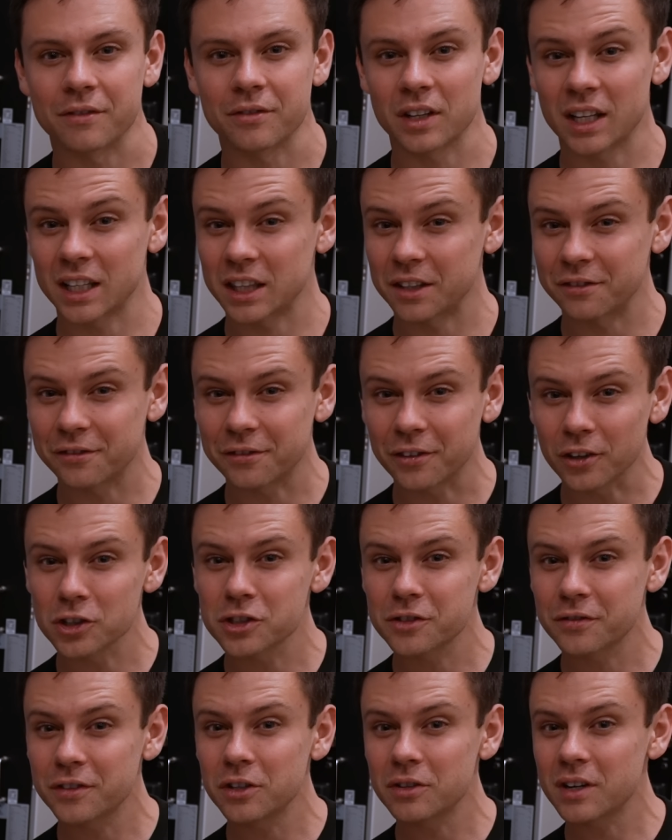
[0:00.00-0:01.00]
For like the
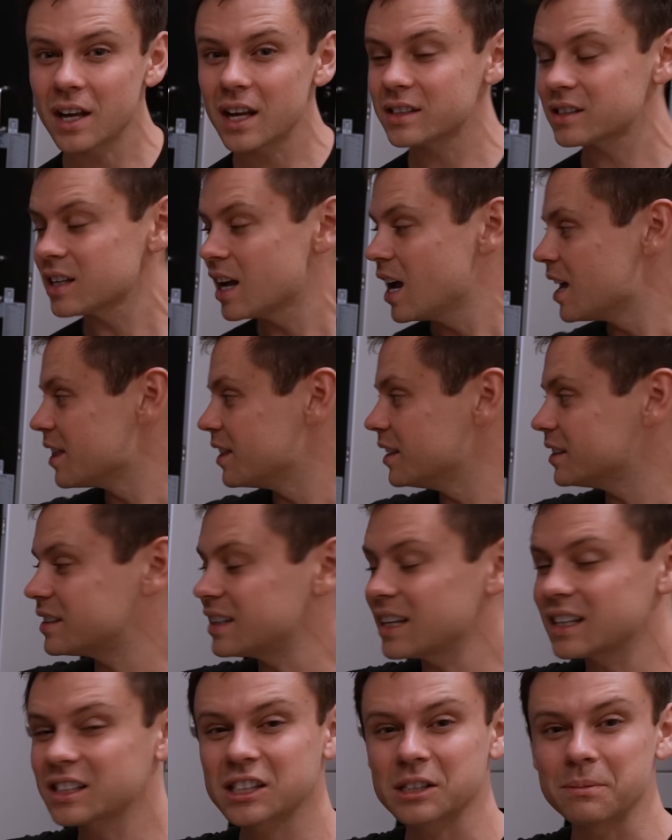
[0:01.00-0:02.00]
first few days, this
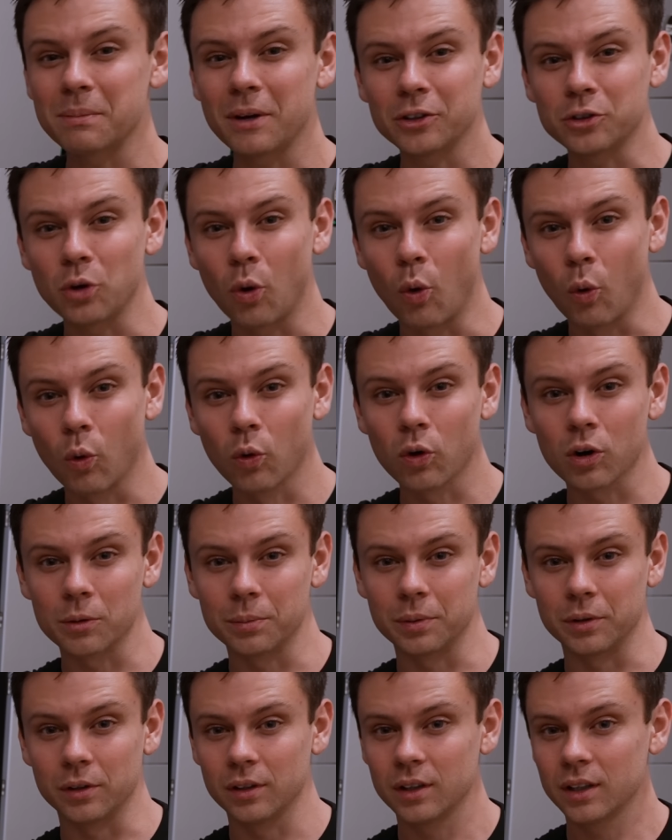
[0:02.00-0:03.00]
thing smelled
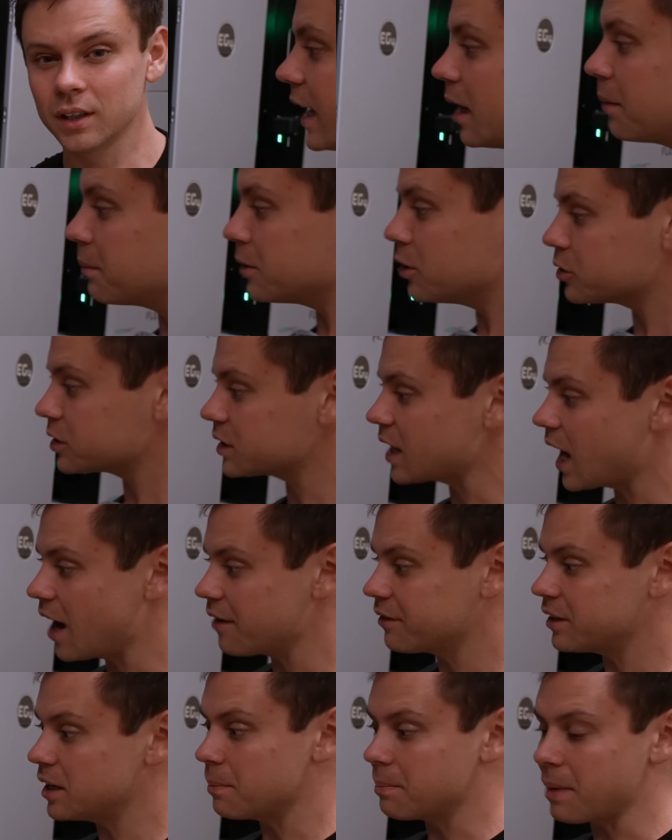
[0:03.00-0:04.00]
horrible. And I'm used to
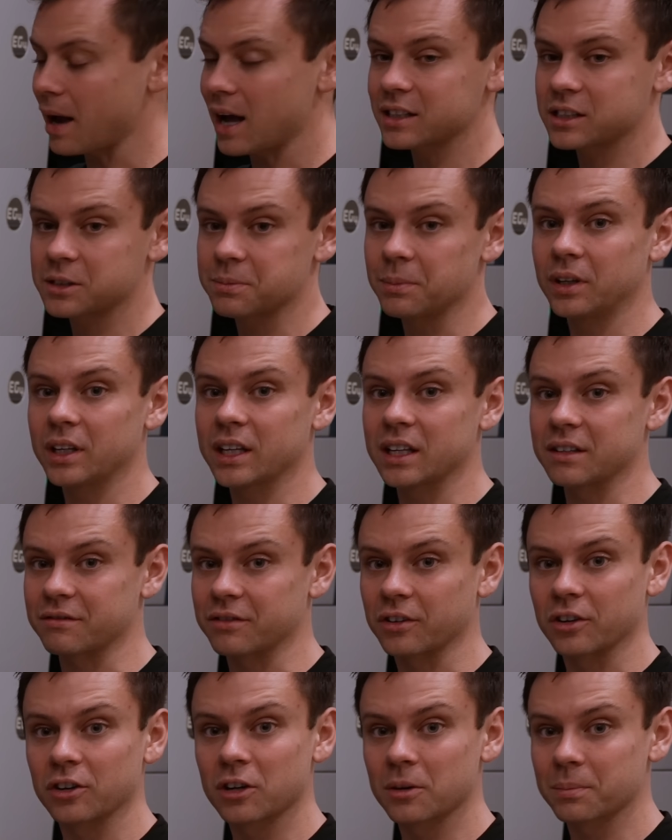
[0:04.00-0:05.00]
having a bad smelling
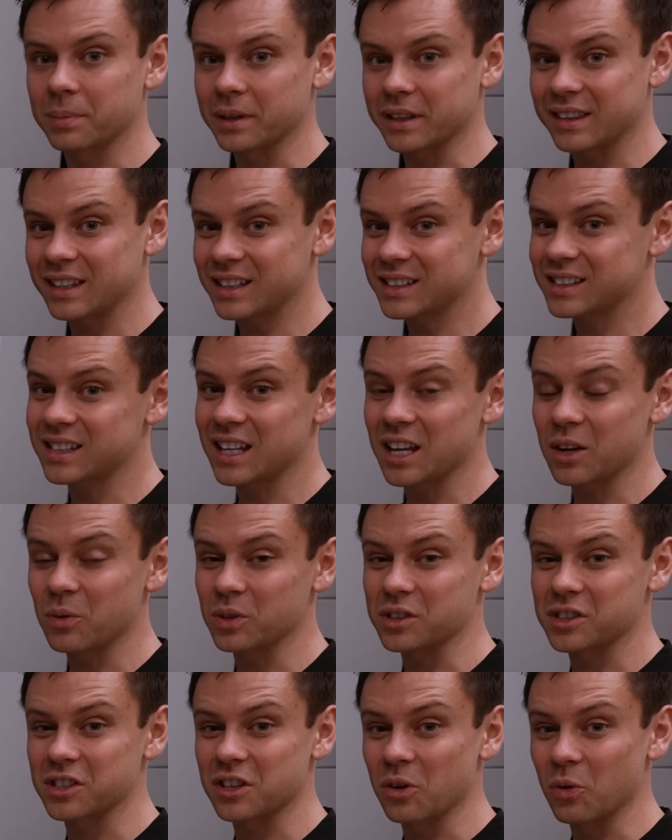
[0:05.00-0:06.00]
inverter, but this thing
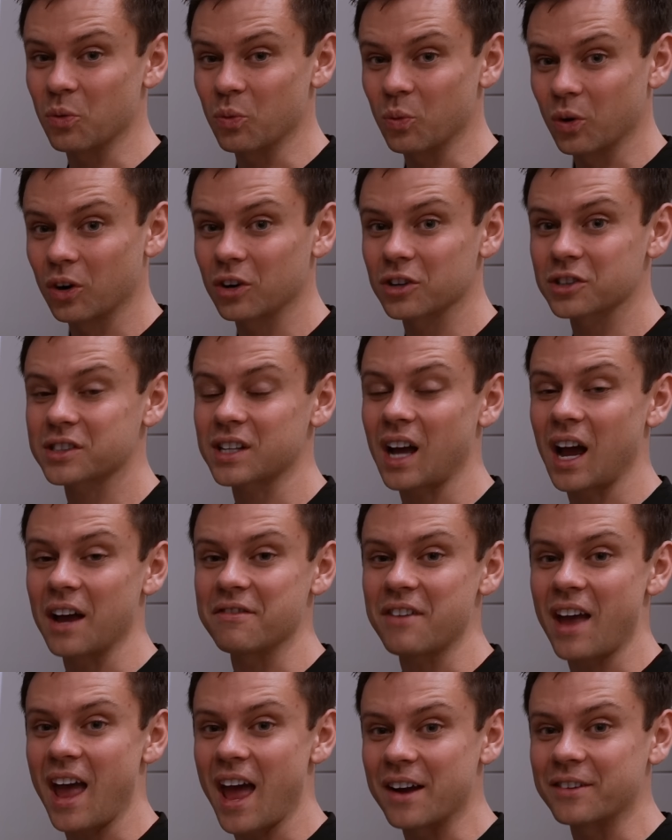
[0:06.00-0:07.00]
was the worst
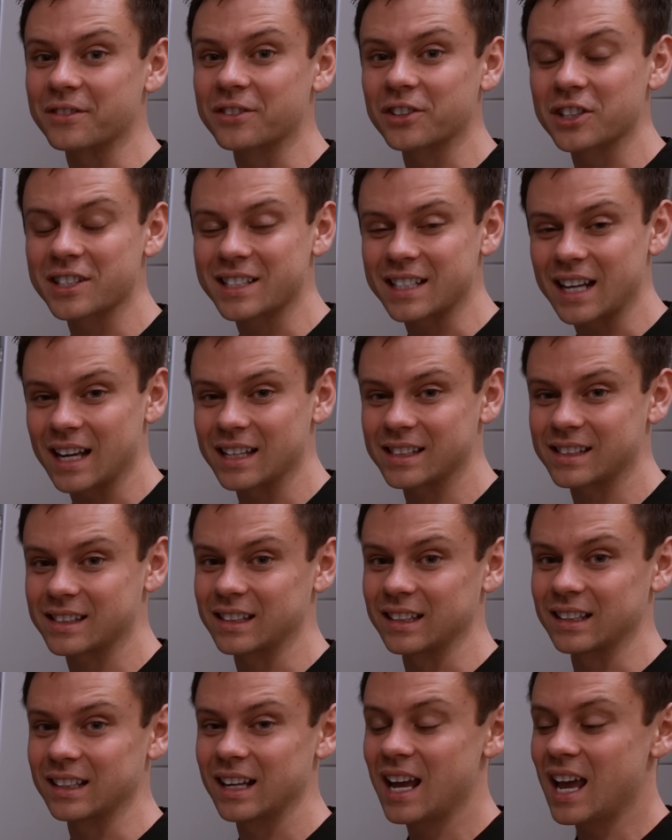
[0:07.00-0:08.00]
I've ever
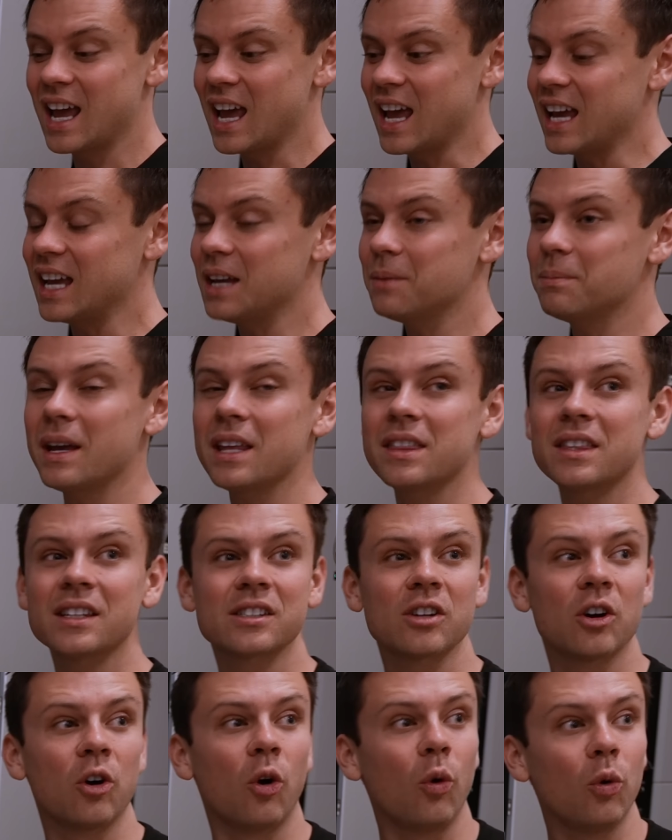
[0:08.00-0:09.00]
tested. It made
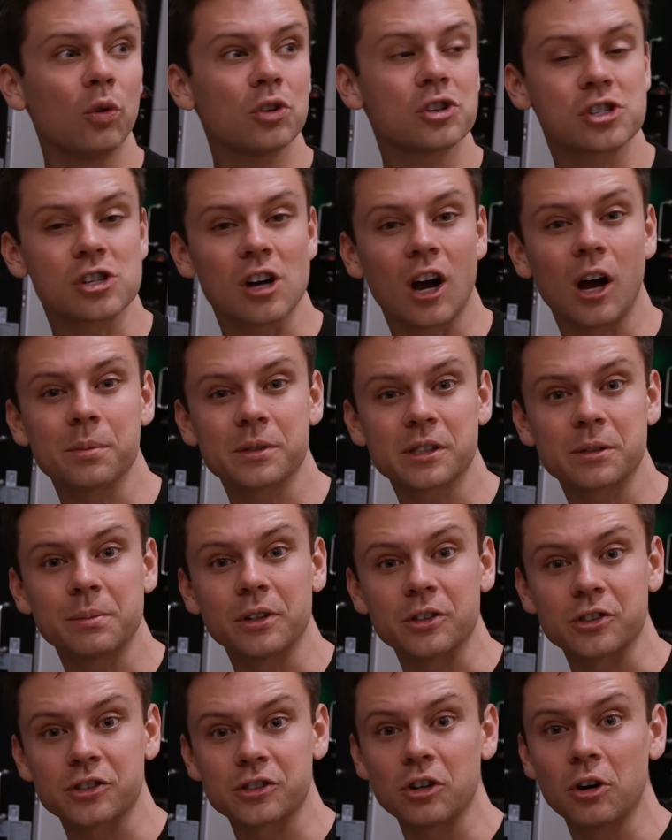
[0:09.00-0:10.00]
this whole shop
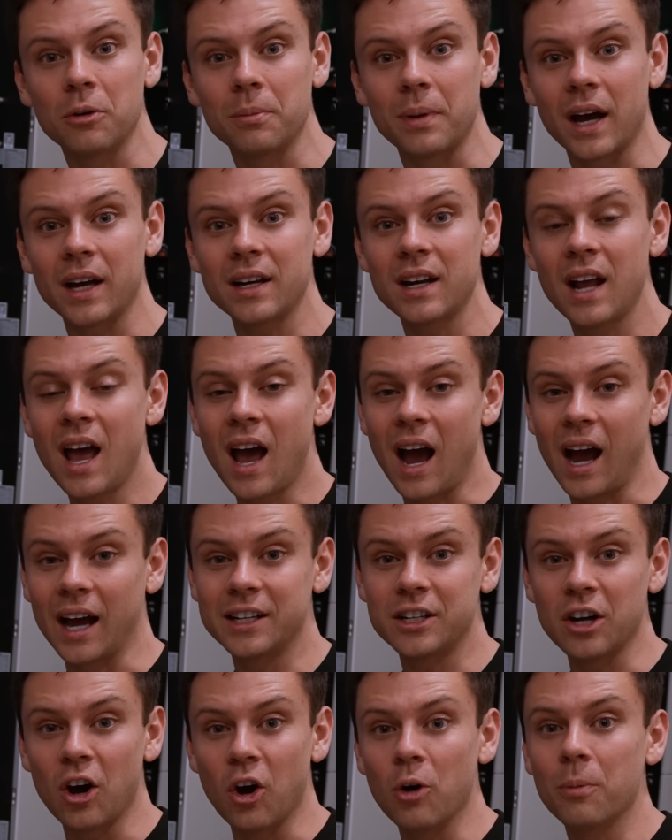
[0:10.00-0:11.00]
smell so bad, I
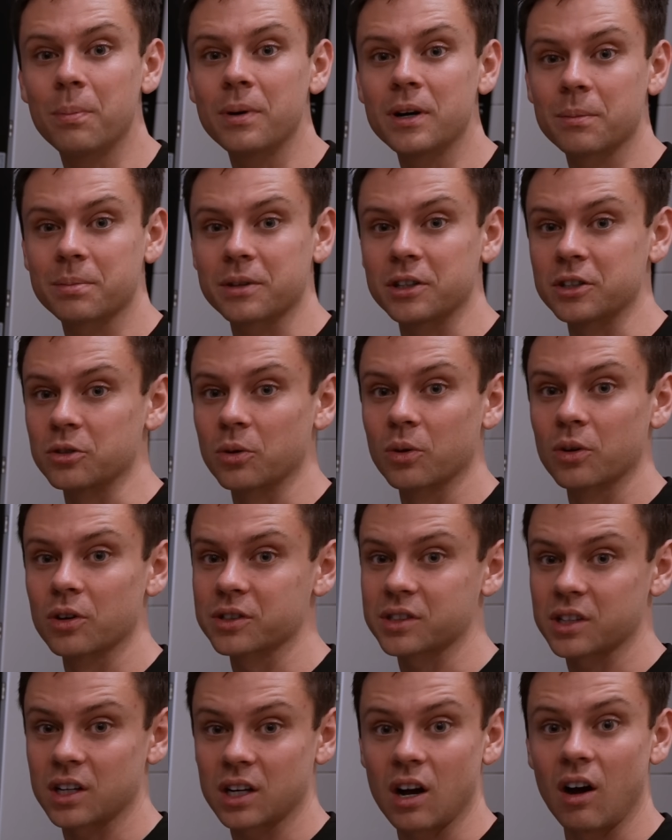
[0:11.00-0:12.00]
had to open up the
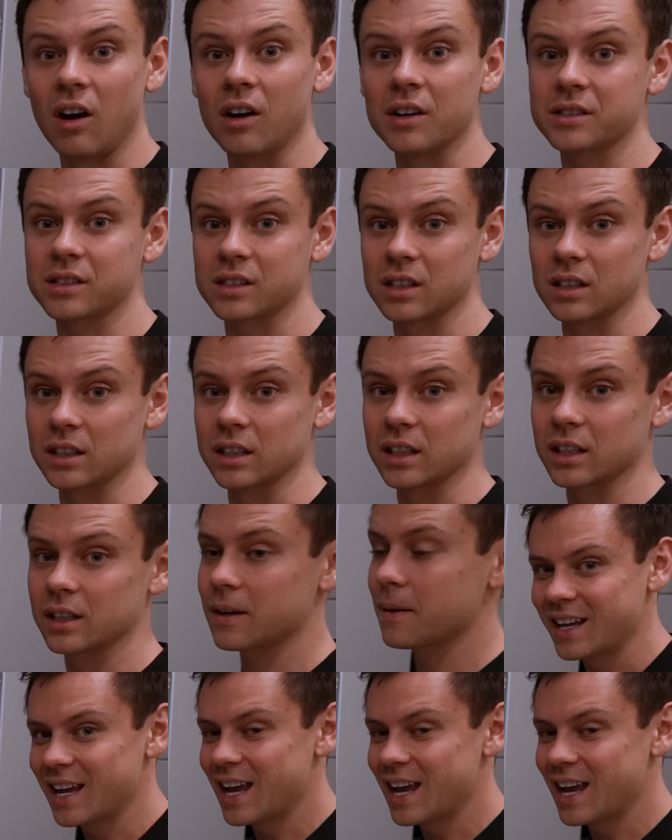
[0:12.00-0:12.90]
doors constantly.